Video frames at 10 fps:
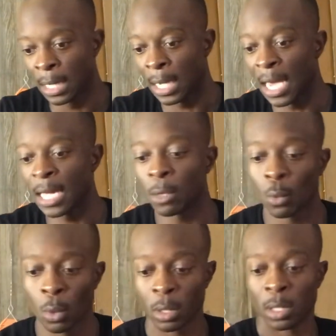and
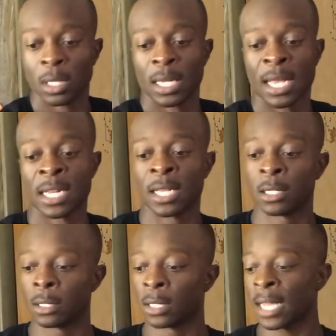
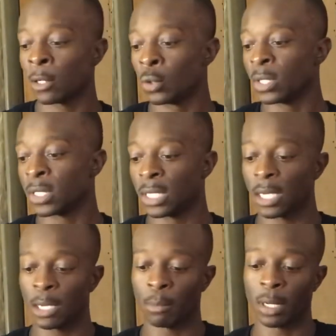I know you can
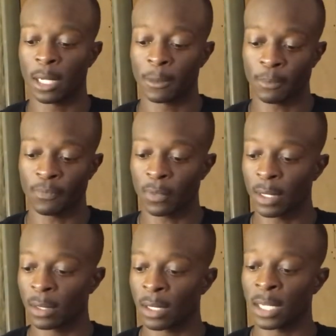see it, but
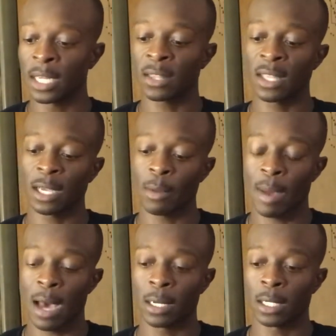the good thing
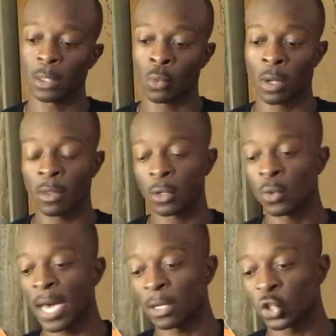about it, whether you
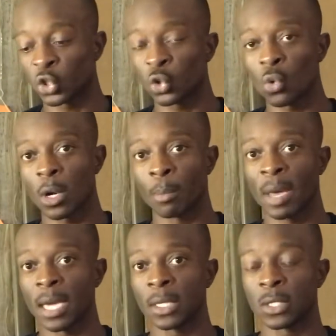got a short
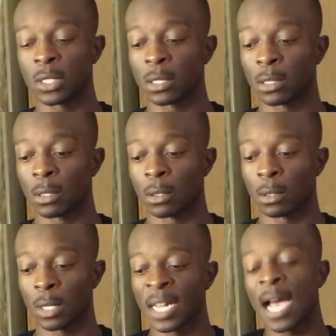base,
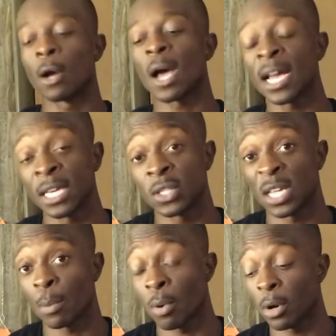and I'll get to
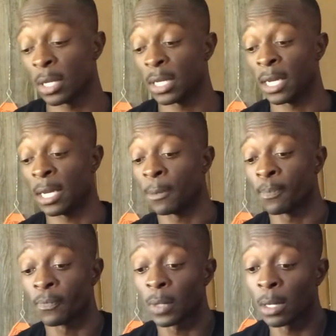that part at the end.
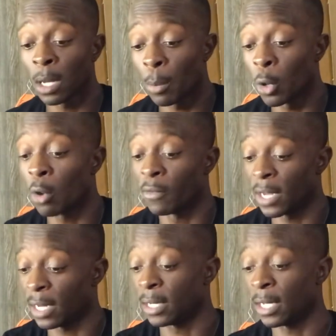I'm gonna go over
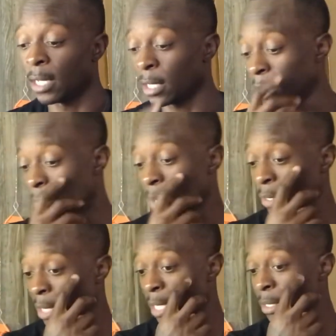that at the end because that makes
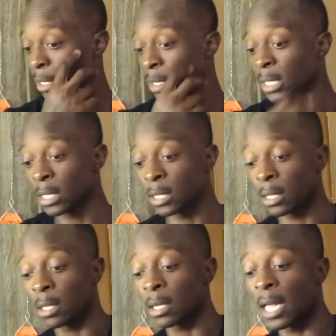a lot of sense. This is
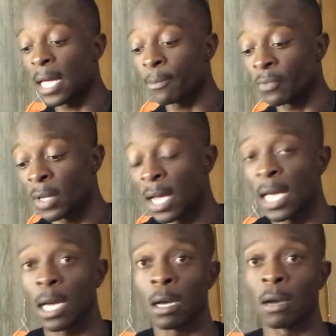another light that I
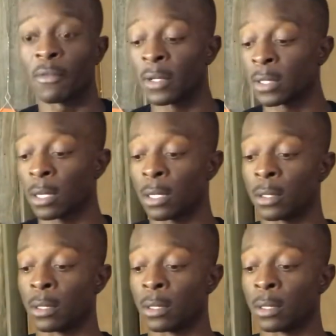have. It's a